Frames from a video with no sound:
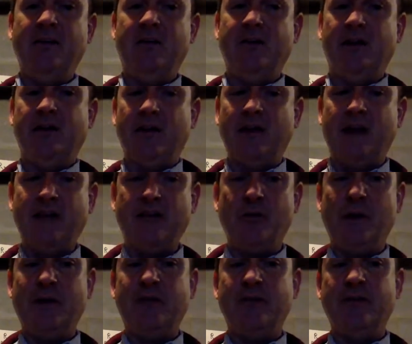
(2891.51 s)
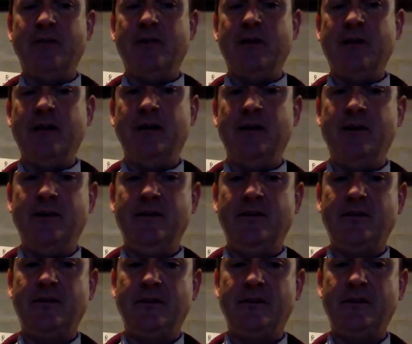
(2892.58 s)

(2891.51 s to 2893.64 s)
the last question is,